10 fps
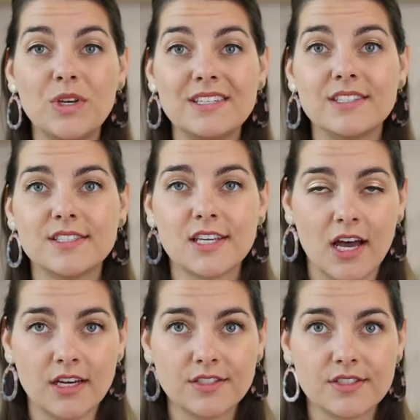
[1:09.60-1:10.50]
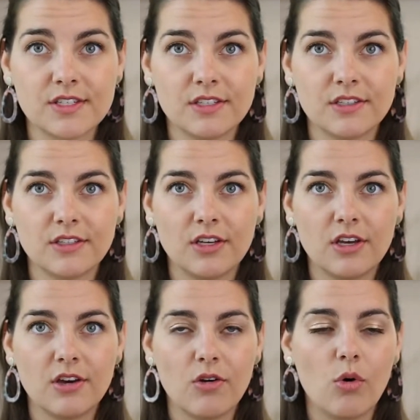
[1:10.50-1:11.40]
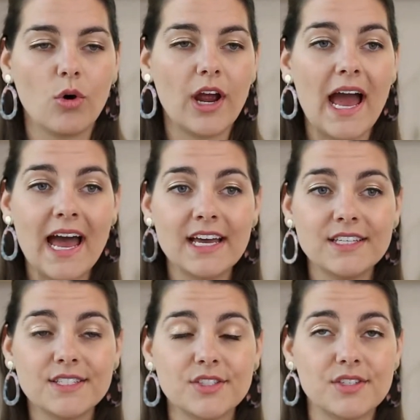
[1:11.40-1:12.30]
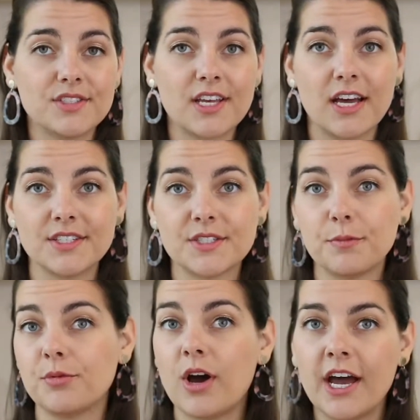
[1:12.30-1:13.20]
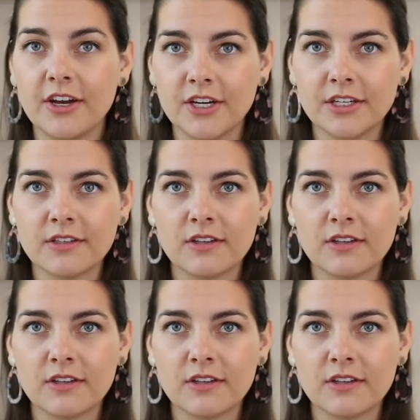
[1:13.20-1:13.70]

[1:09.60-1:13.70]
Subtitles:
we discussed, or as discussed prior,